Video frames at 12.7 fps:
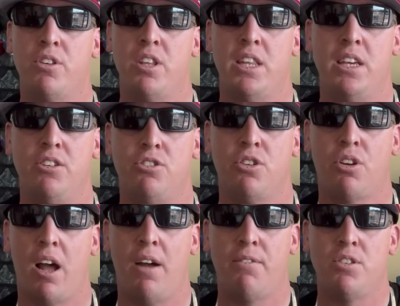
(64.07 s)
to the Eastern
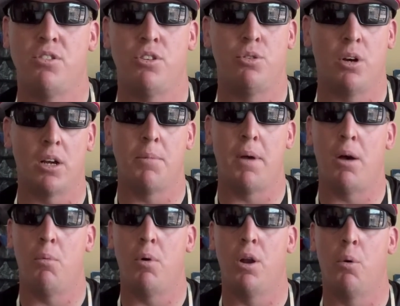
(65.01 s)
Conference and talk
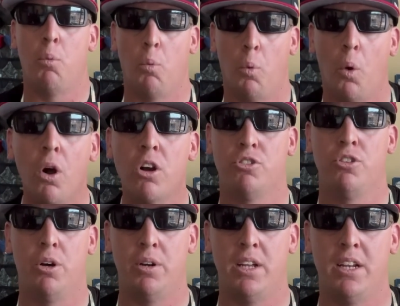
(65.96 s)
about what a war
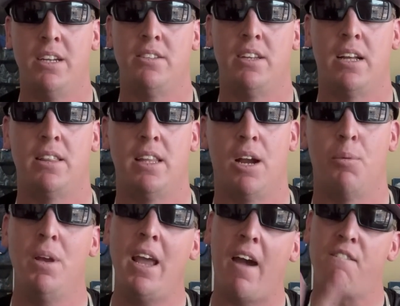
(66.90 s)
zone it is out there.
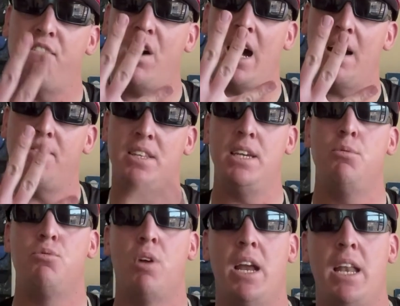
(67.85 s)
We got five
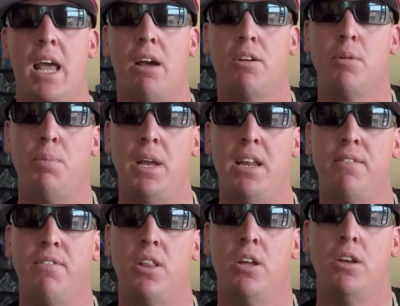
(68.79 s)
teams right now competing
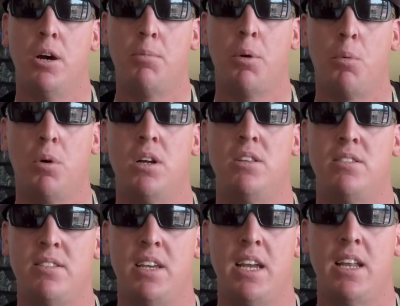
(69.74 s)
for the number one
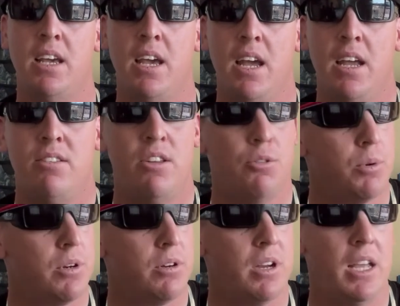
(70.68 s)
seed. Since
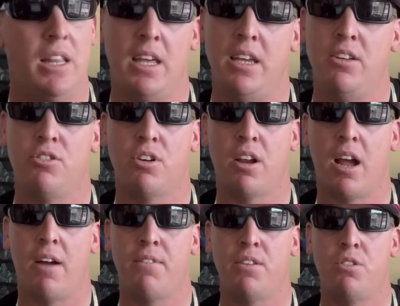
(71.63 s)
we're in the Eastern
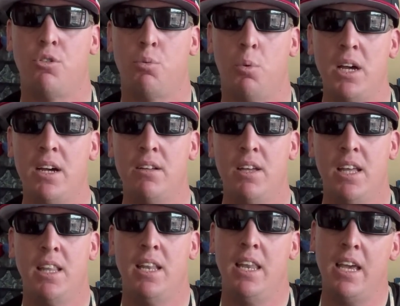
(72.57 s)
Conference as well,
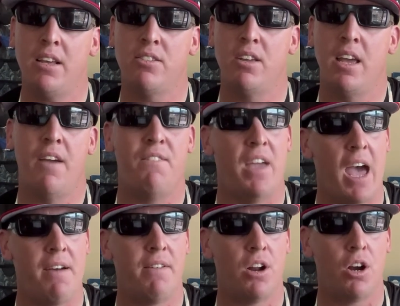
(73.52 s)
the Knicks, if you
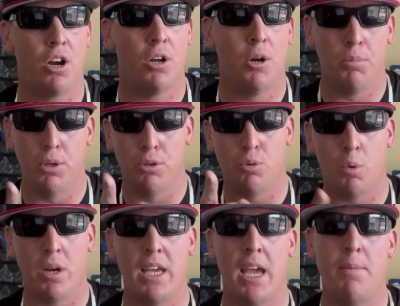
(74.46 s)
haven't heard, blew a
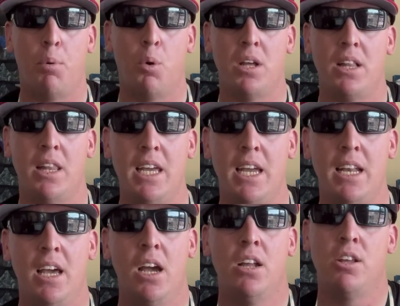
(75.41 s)
28-point lead
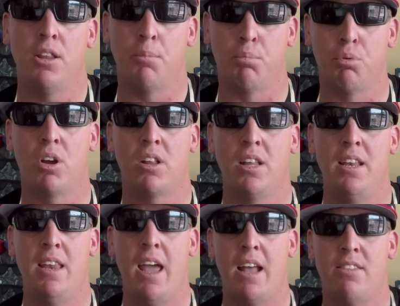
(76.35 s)
to the Brooklyn
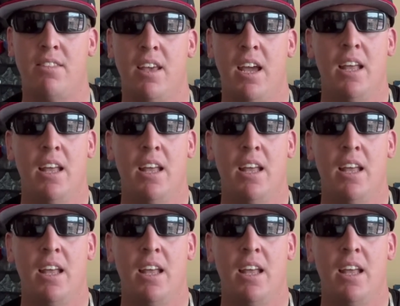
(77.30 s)
Nets.